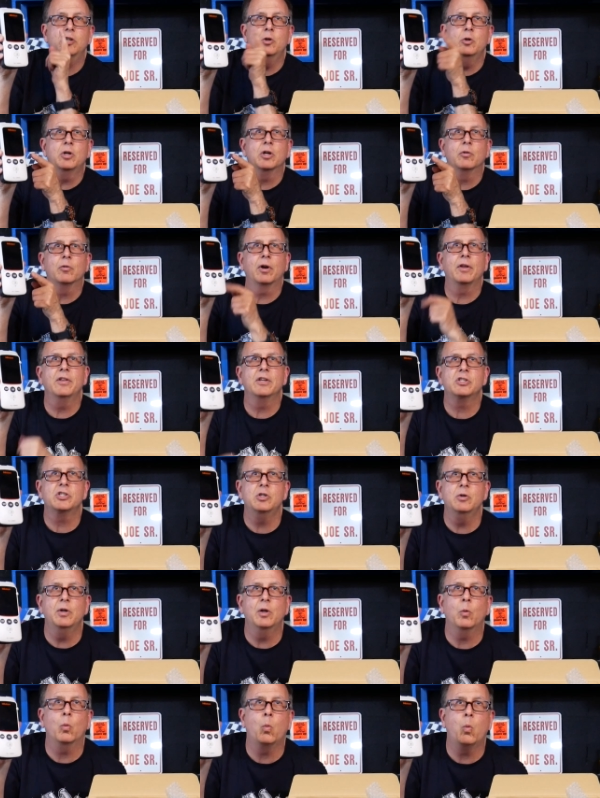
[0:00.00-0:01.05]
you can run this
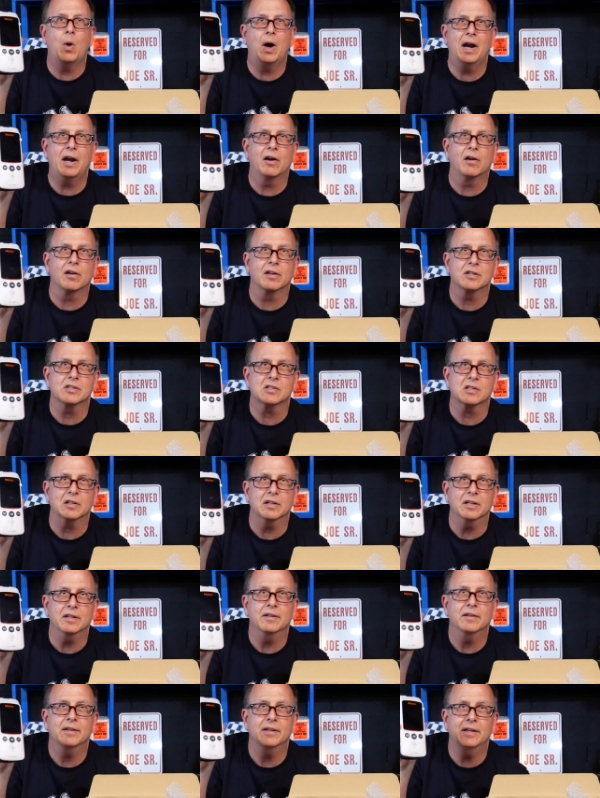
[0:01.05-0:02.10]
unit
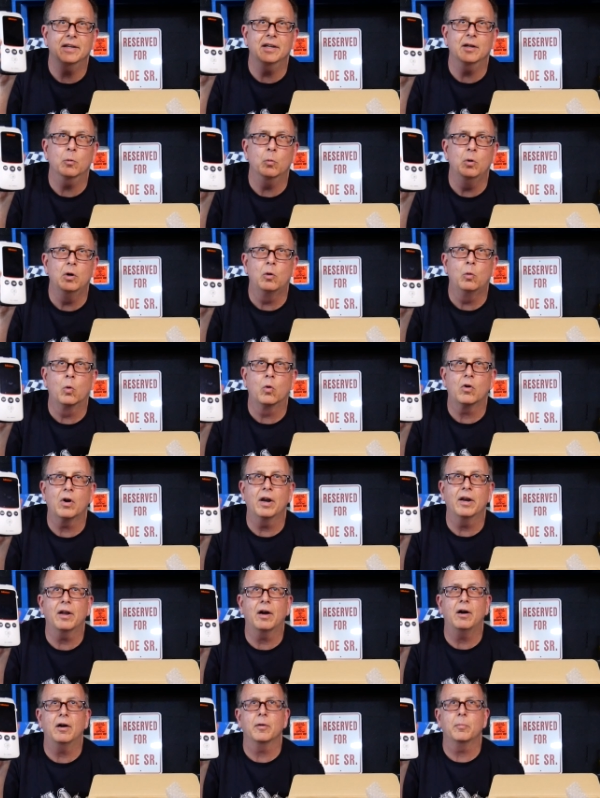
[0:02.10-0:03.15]
wirelessly. It will
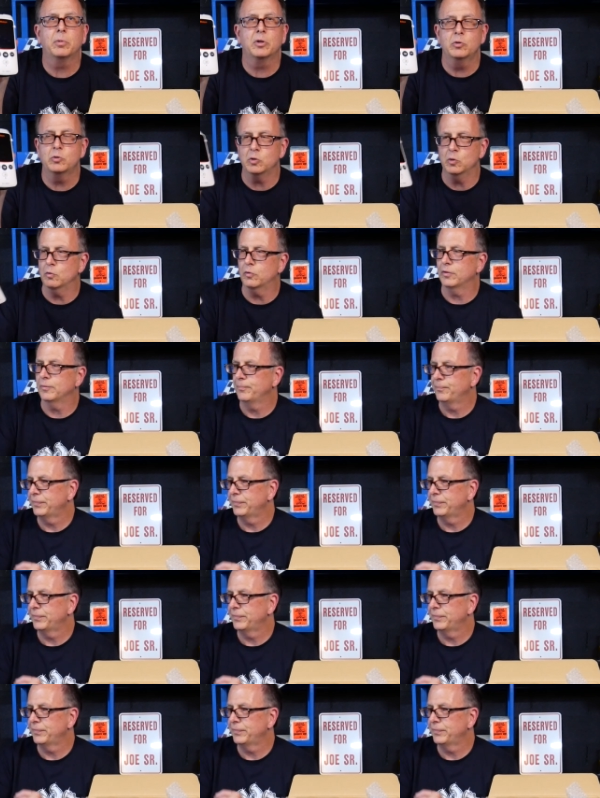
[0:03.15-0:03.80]
run on Bluetooth.